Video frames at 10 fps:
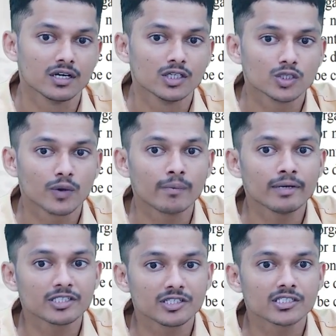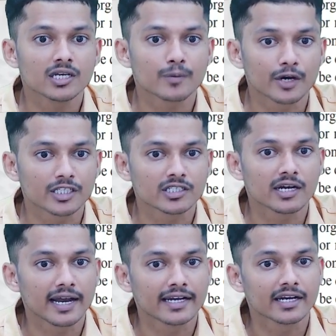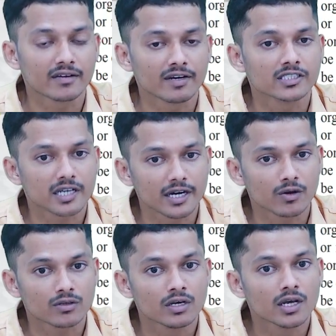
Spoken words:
So, one machine is in a production line requires shutdown.